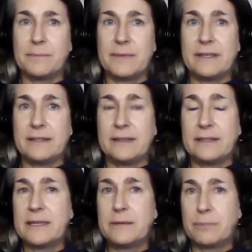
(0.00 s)

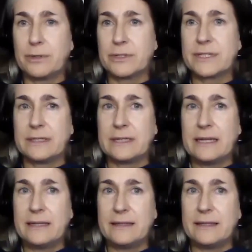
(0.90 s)
in person
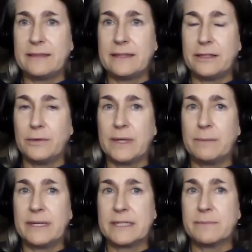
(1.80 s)
in the UN
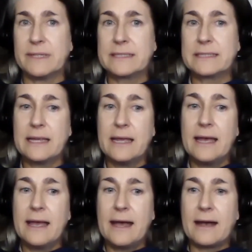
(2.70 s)
basement.
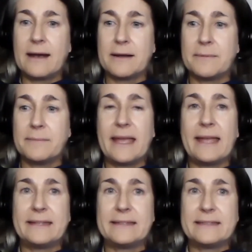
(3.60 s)

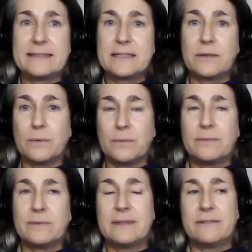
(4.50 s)
And so
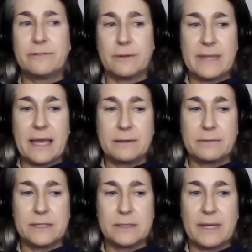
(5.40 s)
from that
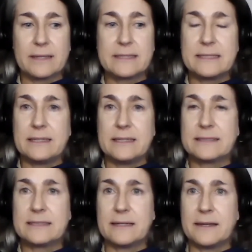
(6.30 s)
respect,
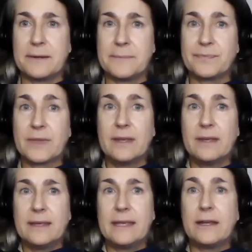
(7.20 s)
it
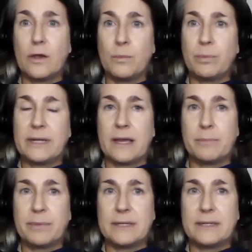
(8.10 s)
opened up,
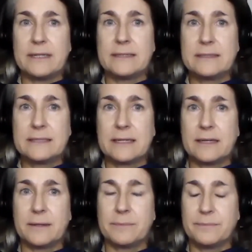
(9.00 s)
and it
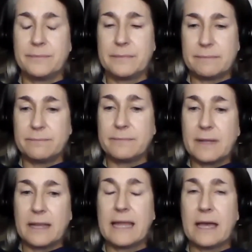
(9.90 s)

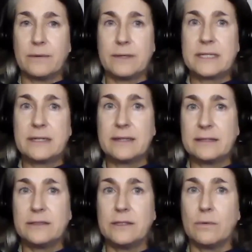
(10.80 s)
allowed
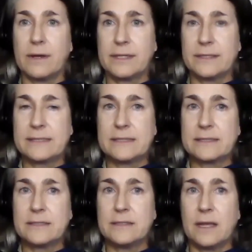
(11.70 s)
new
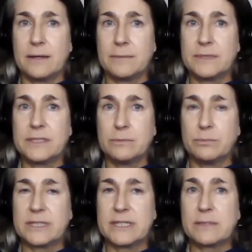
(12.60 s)
audiences to
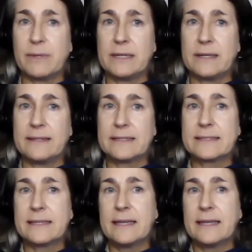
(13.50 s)
participate in this.